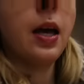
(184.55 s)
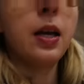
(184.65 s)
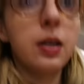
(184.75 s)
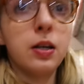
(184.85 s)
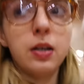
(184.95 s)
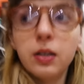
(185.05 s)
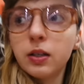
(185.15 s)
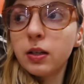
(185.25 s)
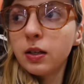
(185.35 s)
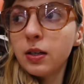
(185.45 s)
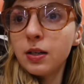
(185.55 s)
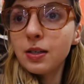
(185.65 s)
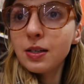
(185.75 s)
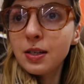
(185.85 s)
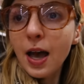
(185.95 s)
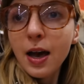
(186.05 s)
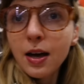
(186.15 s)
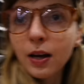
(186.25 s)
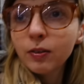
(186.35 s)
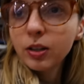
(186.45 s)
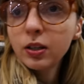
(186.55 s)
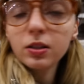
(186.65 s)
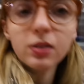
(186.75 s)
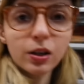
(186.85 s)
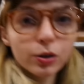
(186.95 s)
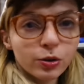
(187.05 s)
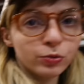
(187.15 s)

and yeah, everything is like